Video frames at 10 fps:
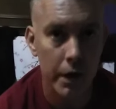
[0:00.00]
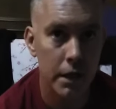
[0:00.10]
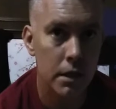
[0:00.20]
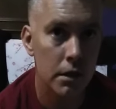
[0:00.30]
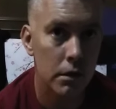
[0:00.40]

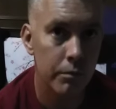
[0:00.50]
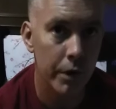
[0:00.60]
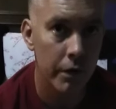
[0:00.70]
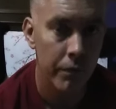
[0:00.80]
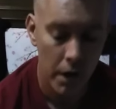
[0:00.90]
legs,
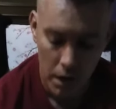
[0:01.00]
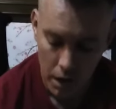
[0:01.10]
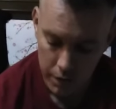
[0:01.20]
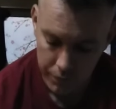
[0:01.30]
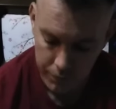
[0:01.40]
but
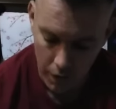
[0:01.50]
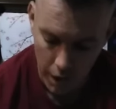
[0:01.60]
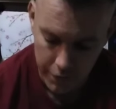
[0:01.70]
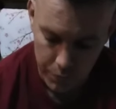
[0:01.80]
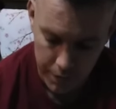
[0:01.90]
I
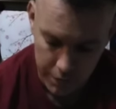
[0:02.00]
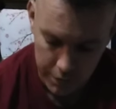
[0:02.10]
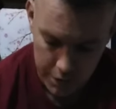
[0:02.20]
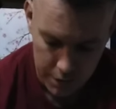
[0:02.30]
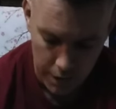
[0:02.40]
like the one
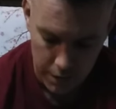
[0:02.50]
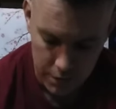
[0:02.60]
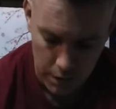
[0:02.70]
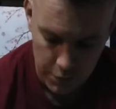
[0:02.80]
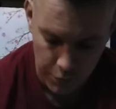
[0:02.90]
this side
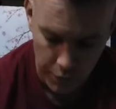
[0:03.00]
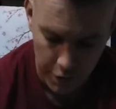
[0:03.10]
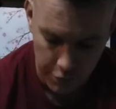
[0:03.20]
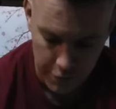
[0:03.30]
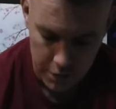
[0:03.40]
just keeps falling over.